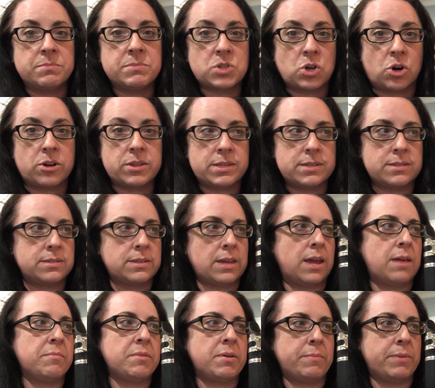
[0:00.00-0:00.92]
are the
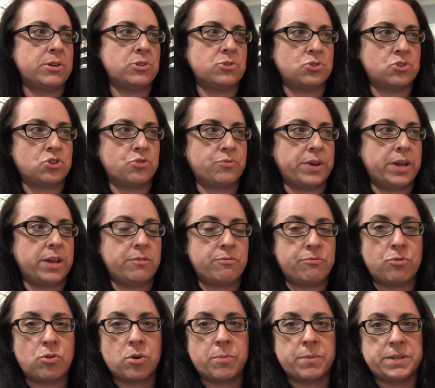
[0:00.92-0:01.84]
same in measures 3 and
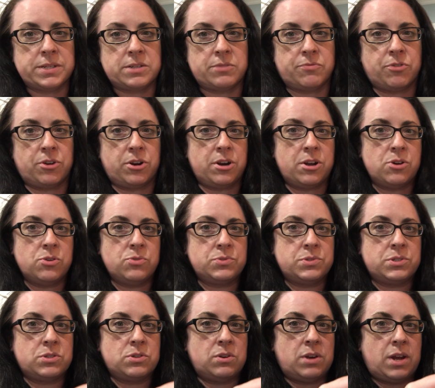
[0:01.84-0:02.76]
4, but different
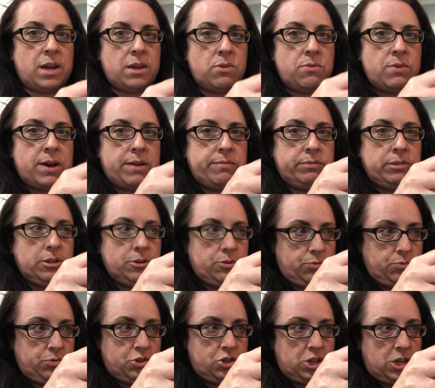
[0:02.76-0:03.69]
notes. So now you have
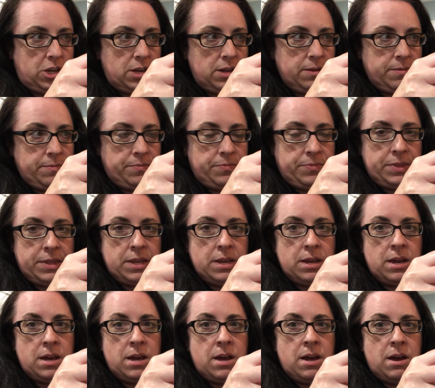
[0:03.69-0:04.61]
low G,
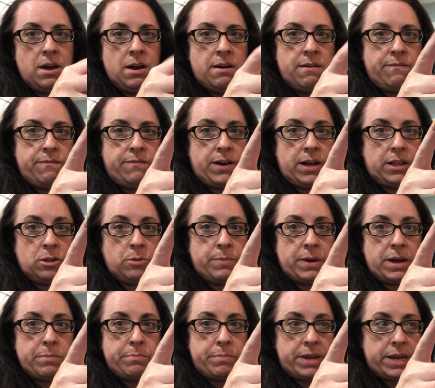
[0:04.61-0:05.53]
followed
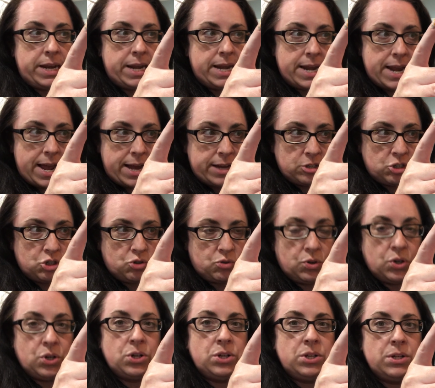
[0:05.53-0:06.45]
by B
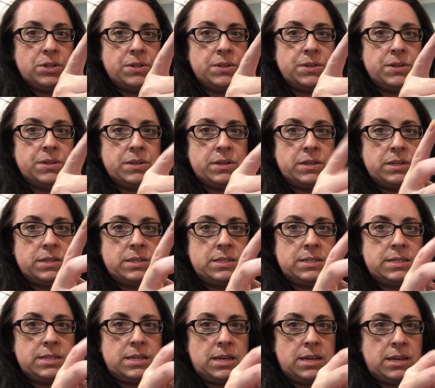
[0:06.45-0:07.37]
natural,
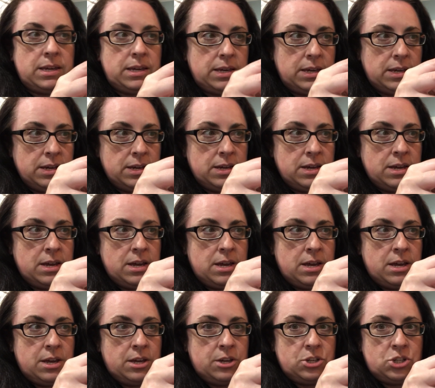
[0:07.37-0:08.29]
D,
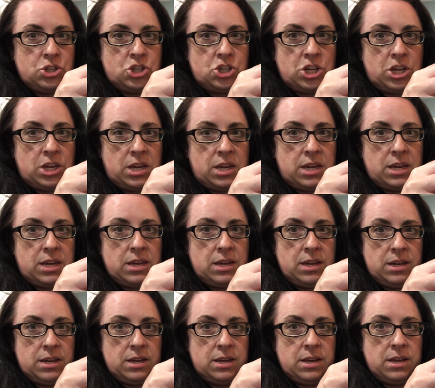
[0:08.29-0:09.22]

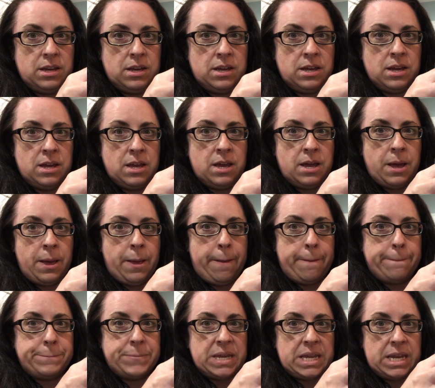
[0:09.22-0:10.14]
G,
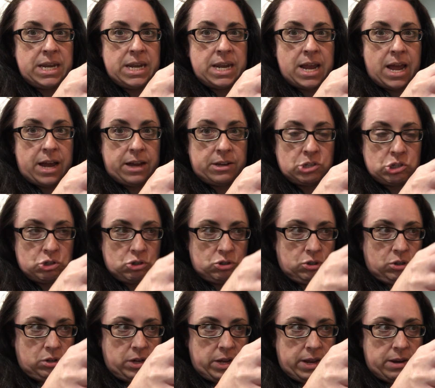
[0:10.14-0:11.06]
B
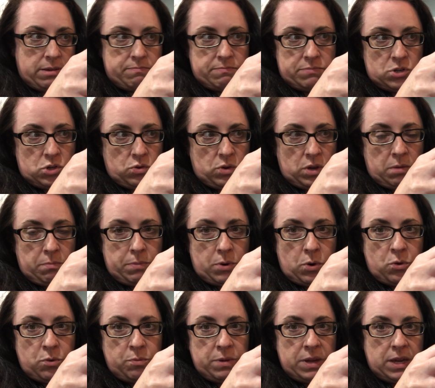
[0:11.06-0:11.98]
natural, I'm doing
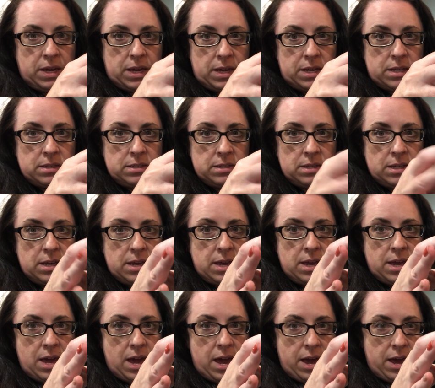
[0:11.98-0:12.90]
both pinkies,
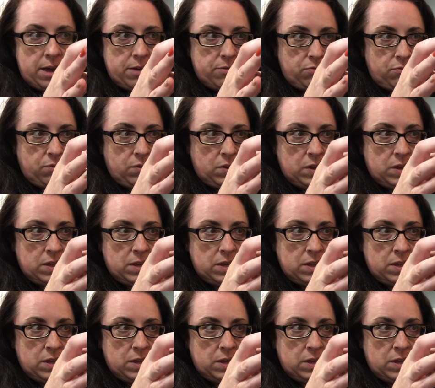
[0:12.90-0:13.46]
F,